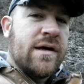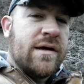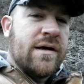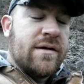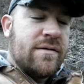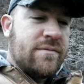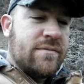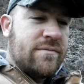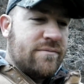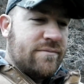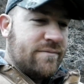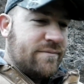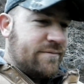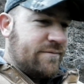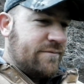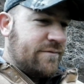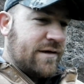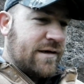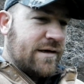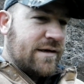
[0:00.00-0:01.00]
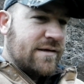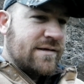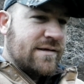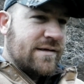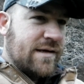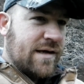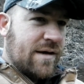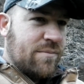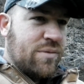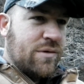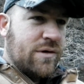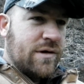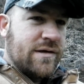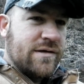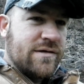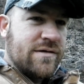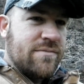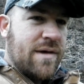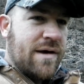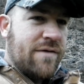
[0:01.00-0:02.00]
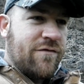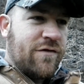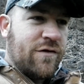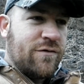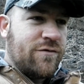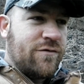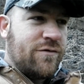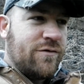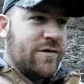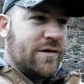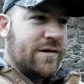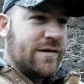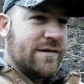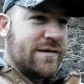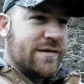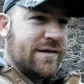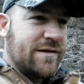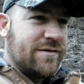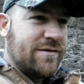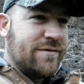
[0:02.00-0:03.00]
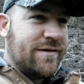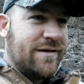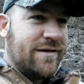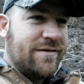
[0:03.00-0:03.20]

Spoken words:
well, you can see I'm putting in some effort for it. So